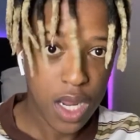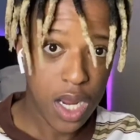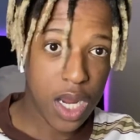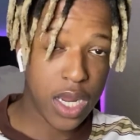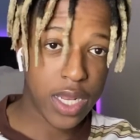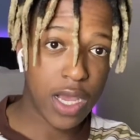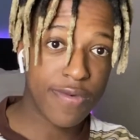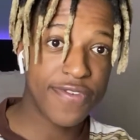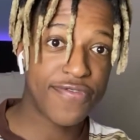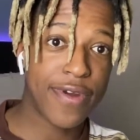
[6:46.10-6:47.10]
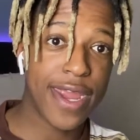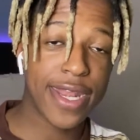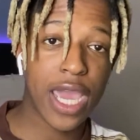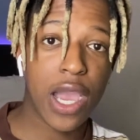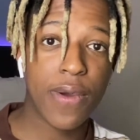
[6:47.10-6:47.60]
Hey, that was
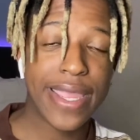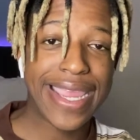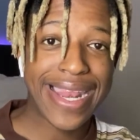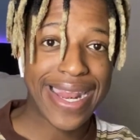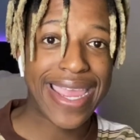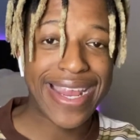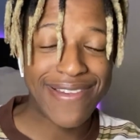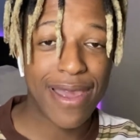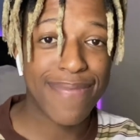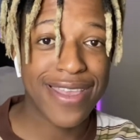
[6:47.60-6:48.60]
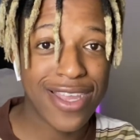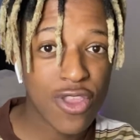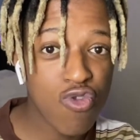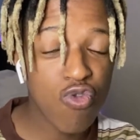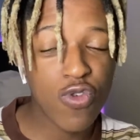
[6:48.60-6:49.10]
Right Now. Elaine dropped a
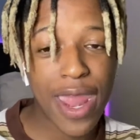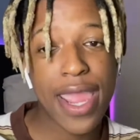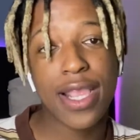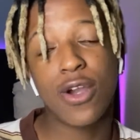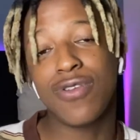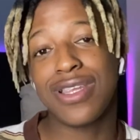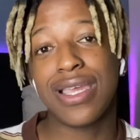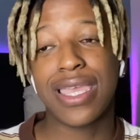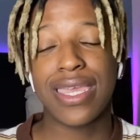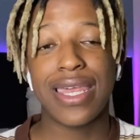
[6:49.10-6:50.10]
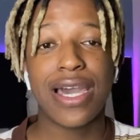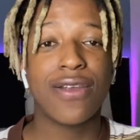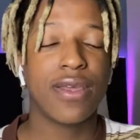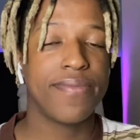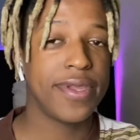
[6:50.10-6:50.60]
new track. Go check it
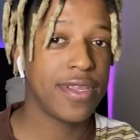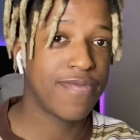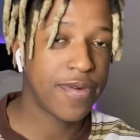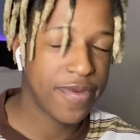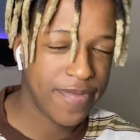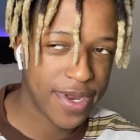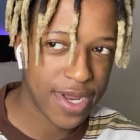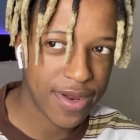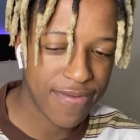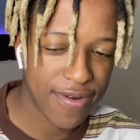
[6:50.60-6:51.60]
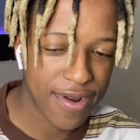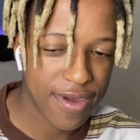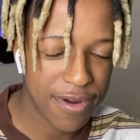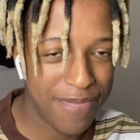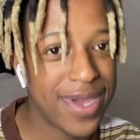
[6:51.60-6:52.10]
out. I mean, it's probably been out for
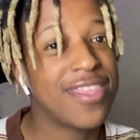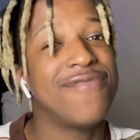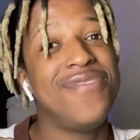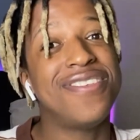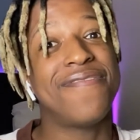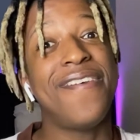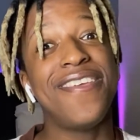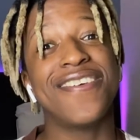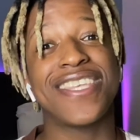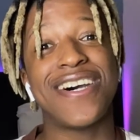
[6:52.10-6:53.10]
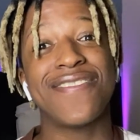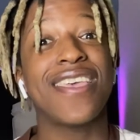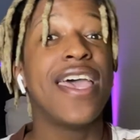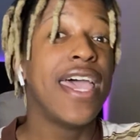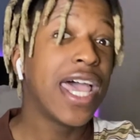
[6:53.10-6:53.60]
longer, but the music video is
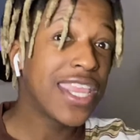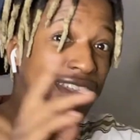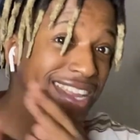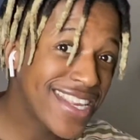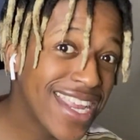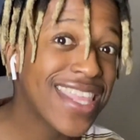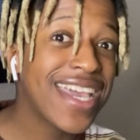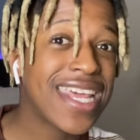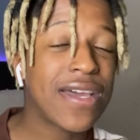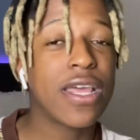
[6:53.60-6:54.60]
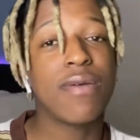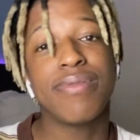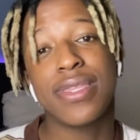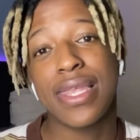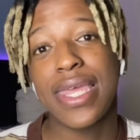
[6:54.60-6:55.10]
out and you can check that out. I'll
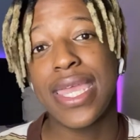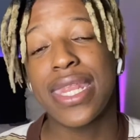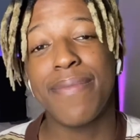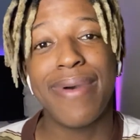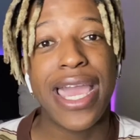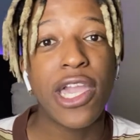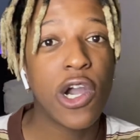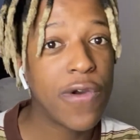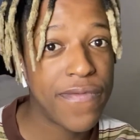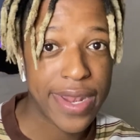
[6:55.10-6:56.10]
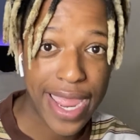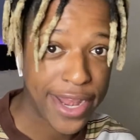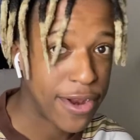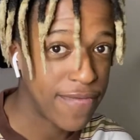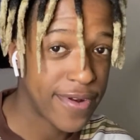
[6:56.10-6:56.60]
put the link in the bio. Hopefully
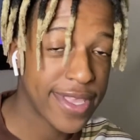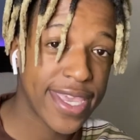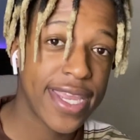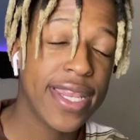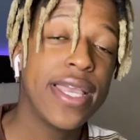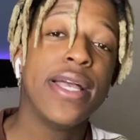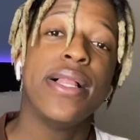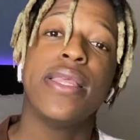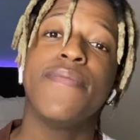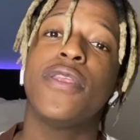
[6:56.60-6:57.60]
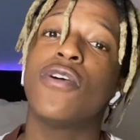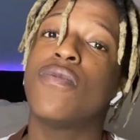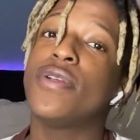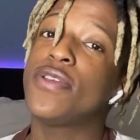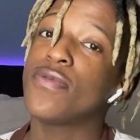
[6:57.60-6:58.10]
I don't forget. Let me
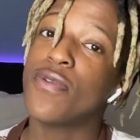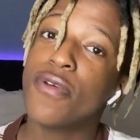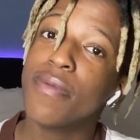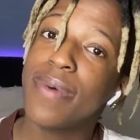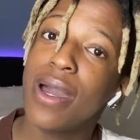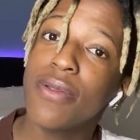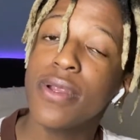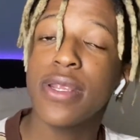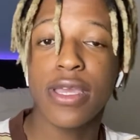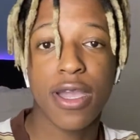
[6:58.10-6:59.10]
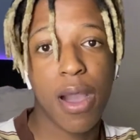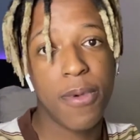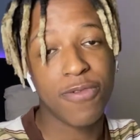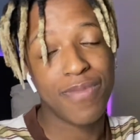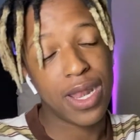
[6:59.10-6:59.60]
know what you thought about it in the
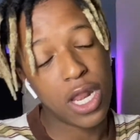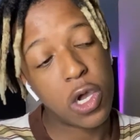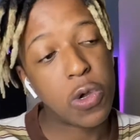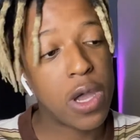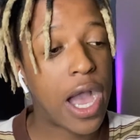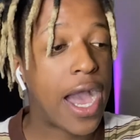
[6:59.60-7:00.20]
comments below.